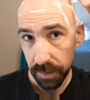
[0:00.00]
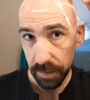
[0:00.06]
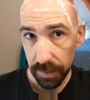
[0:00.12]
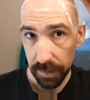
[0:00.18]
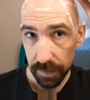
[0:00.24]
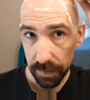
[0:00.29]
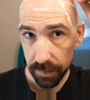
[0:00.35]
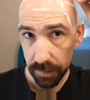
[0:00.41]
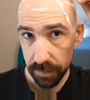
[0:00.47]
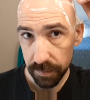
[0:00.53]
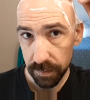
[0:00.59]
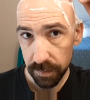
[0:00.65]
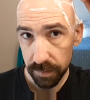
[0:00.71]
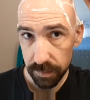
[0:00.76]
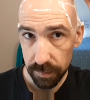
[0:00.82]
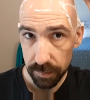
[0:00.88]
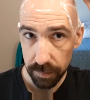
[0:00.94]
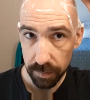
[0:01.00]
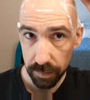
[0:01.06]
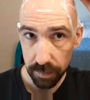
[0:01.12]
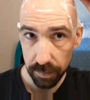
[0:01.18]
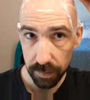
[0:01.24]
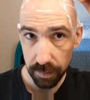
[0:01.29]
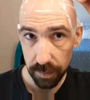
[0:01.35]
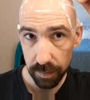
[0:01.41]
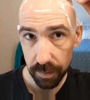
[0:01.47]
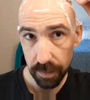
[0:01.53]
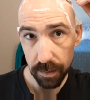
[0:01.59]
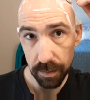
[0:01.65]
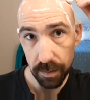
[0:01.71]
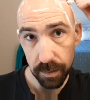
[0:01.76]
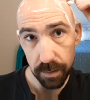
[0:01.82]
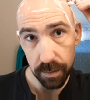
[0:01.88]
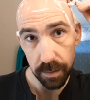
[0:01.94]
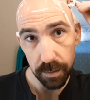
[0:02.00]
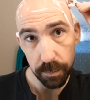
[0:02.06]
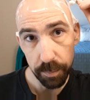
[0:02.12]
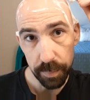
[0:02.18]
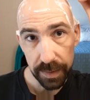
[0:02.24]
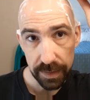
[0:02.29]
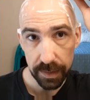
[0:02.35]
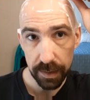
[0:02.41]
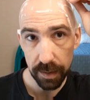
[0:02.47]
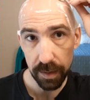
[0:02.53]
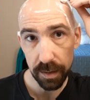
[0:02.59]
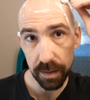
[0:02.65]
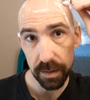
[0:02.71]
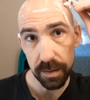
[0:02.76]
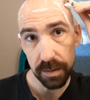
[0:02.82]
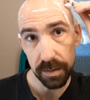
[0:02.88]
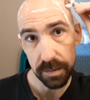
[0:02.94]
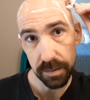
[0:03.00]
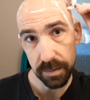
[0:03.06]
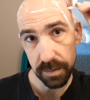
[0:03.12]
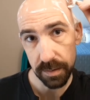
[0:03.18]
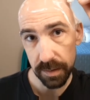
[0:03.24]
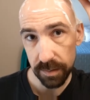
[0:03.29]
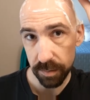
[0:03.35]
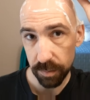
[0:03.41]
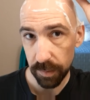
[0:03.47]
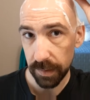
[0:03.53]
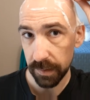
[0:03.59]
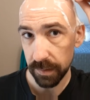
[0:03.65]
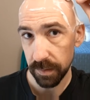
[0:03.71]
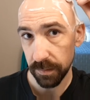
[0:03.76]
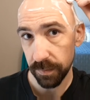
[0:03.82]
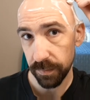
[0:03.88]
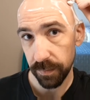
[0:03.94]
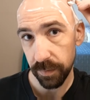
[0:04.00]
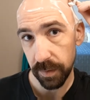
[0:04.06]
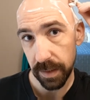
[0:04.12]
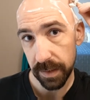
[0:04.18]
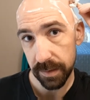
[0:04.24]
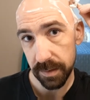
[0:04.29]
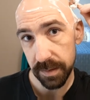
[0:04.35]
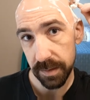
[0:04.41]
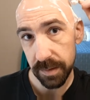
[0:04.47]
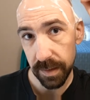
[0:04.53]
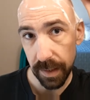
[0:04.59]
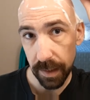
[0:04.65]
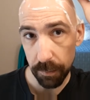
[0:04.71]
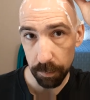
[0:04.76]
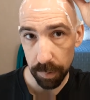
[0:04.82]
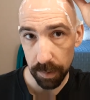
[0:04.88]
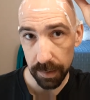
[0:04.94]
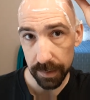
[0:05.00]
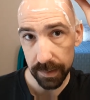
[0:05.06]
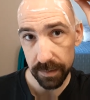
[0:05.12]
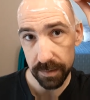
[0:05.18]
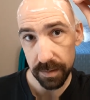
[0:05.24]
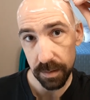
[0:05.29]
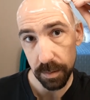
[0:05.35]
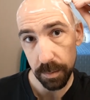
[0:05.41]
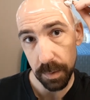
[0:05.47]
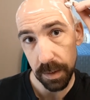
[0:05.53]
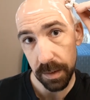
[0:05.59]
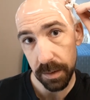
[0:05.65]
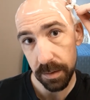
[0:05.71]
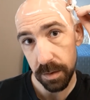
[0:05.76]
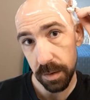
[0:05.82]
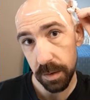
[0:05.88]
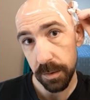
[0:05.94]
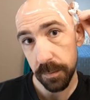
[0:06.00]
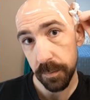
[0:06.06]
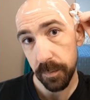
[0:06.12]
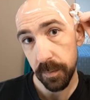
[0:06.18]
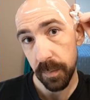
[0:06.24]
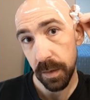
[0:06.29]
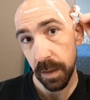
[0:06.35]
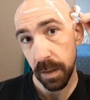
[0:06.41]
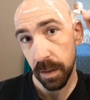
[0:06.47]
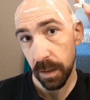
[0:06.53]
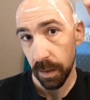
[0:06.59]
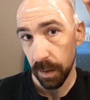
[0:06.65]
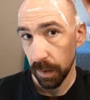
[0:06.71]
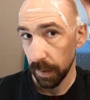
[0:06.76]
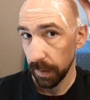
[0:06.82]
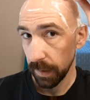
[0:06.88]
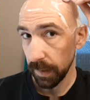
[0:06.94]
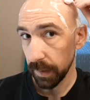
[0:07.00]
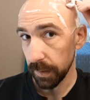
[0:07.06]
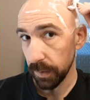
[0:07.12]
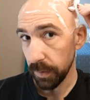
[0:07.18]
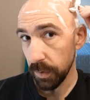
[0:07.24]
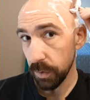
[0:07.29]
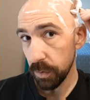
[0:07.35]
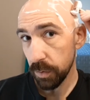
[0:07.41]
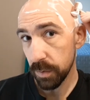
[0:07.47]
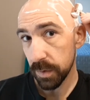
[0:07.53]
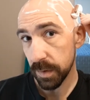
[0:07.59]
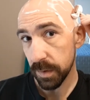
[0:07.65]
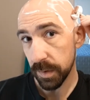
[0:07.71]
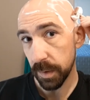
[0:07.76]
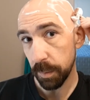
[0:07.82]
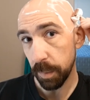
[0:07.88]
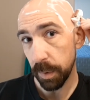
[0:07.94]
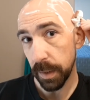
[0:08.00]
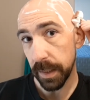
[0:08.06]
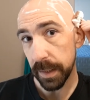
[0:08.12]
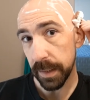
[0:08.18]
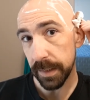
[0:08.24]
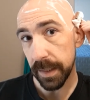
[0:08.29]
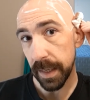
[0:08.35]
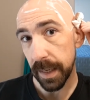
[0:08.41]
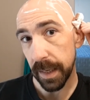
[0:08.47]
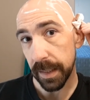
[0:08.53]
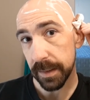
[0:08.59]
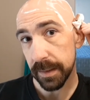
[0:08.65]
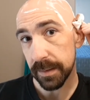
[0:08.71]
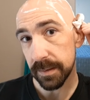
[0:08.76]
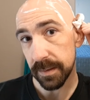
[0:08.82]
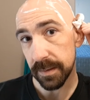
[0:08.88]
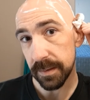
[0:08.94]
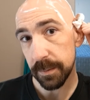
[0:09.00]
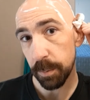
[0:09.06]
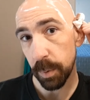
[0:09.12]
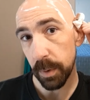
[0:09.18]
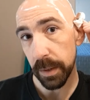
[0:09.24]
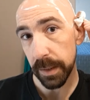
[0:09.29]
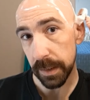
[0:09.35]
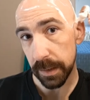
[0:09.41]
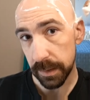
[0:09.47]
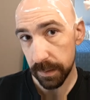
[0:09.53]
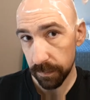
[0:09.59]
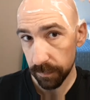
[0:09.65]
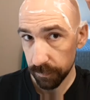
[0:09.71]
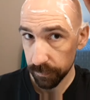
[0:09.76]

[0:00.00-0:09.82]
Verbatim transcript: is because this razor flexes that blade so much, it uses the blade to act as a spring.